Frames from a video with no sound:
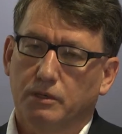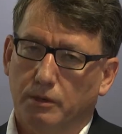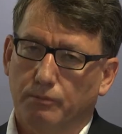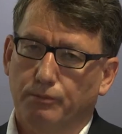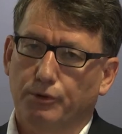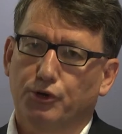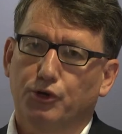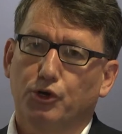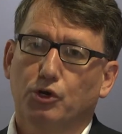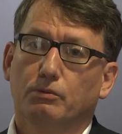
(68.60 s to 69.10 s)
And
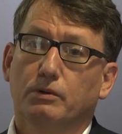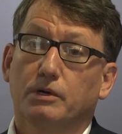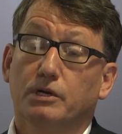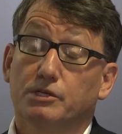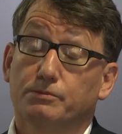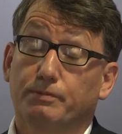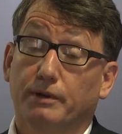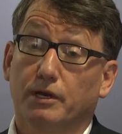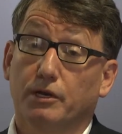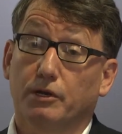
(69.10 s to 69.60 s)
Procurement
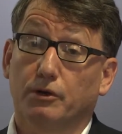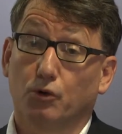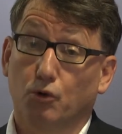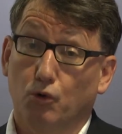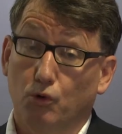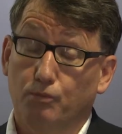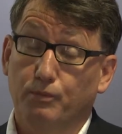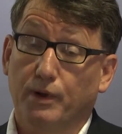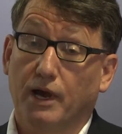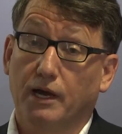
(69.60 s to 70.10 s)
has been a
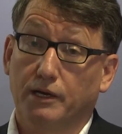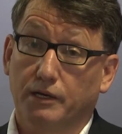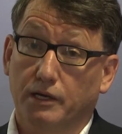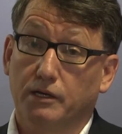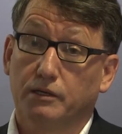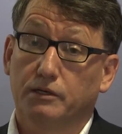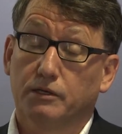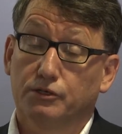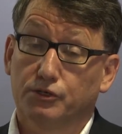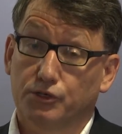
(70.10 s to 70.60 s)
good
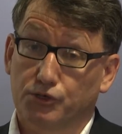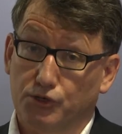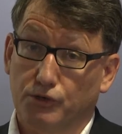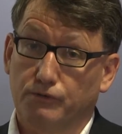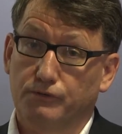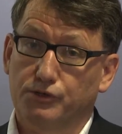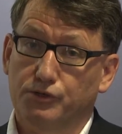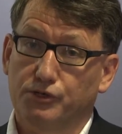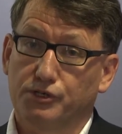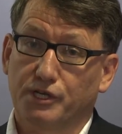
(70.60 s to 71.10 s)
partner to
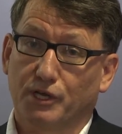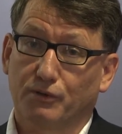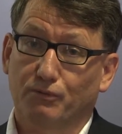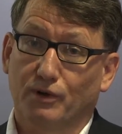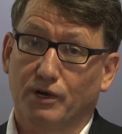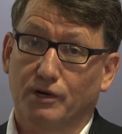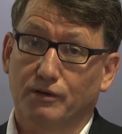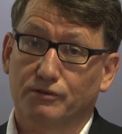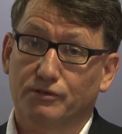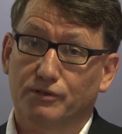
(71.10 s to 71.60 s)
Service New South
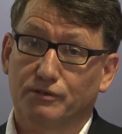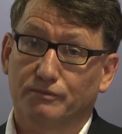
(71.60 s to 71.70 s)
Wales.